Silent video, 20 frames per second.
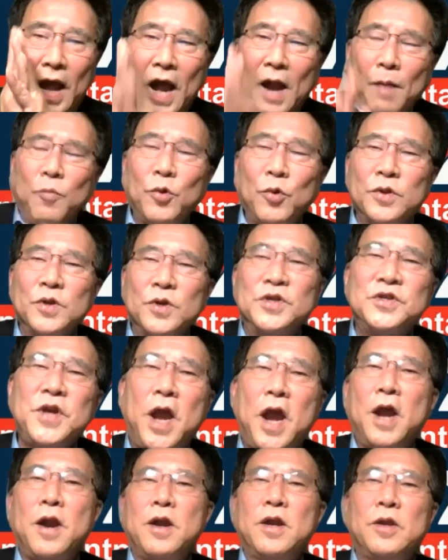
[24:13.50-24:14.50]
I'm going to
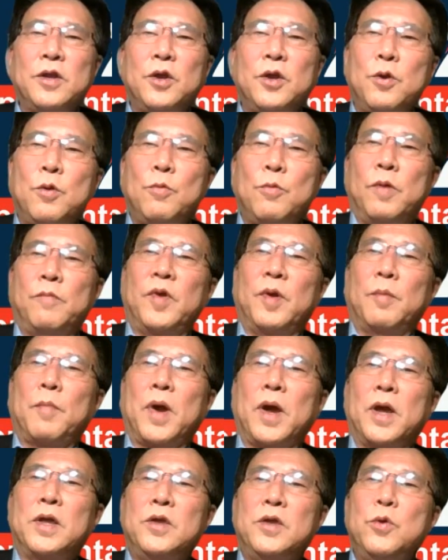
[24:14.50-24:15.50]
sharing you with
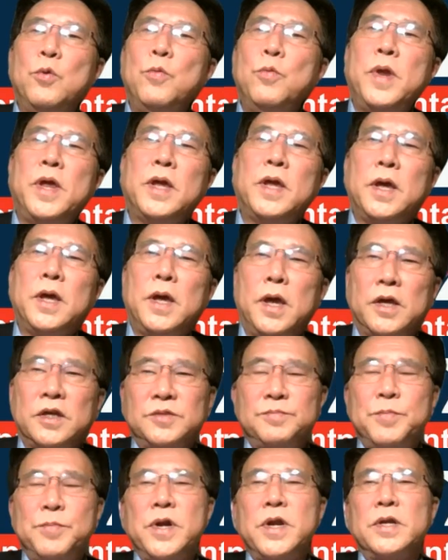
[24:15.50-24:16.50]
my unique
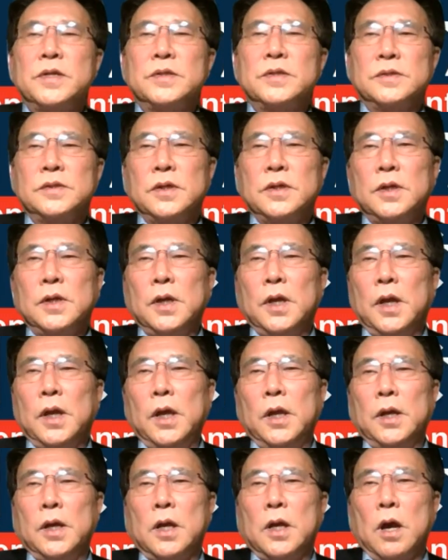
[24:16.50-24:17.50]
experience
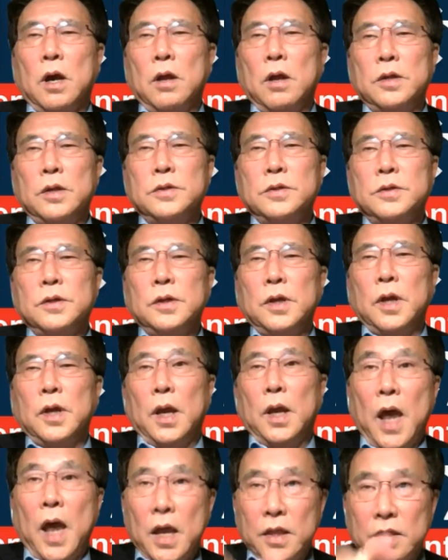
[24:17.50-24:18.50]
in college
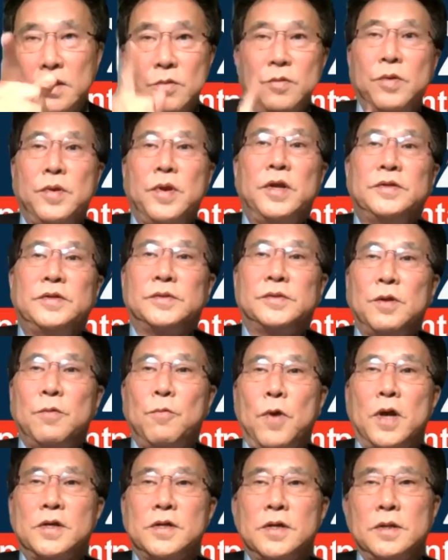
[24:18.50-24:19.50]
at the University of
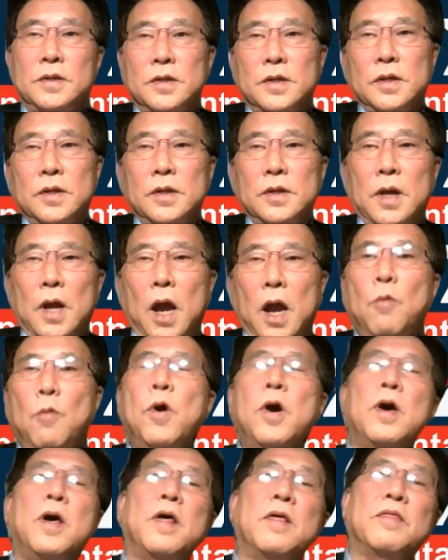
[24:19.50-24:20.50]
Washington. I
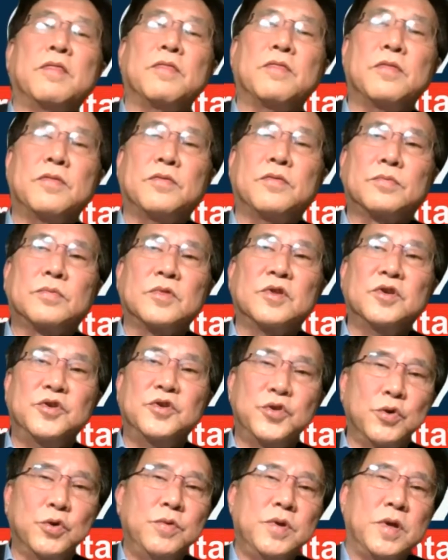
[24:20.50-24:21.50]
was
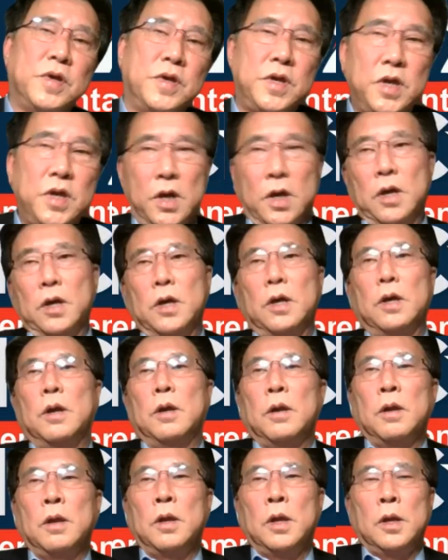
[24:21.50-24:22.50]
junior year,
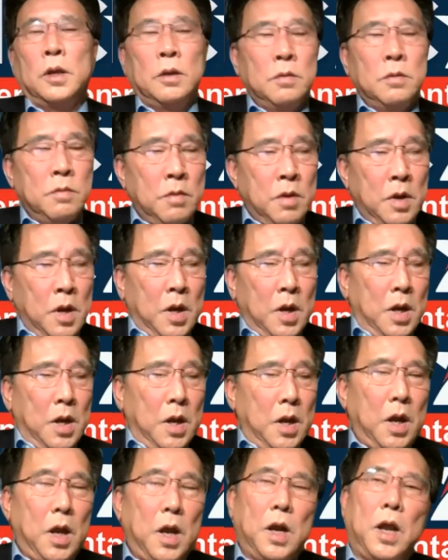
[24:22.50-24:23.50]

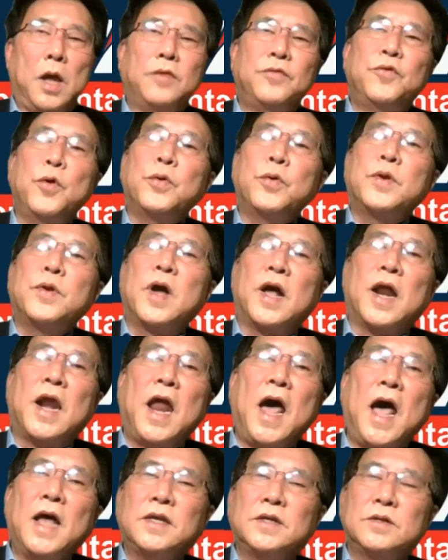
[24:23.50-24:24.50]
and I took the
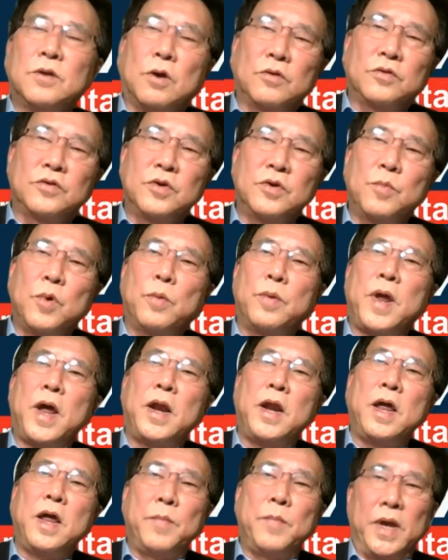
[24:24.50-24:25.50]
class called
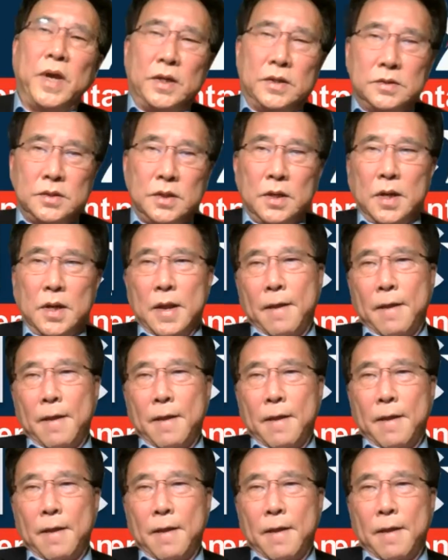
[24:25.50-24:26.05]
thermodynamics,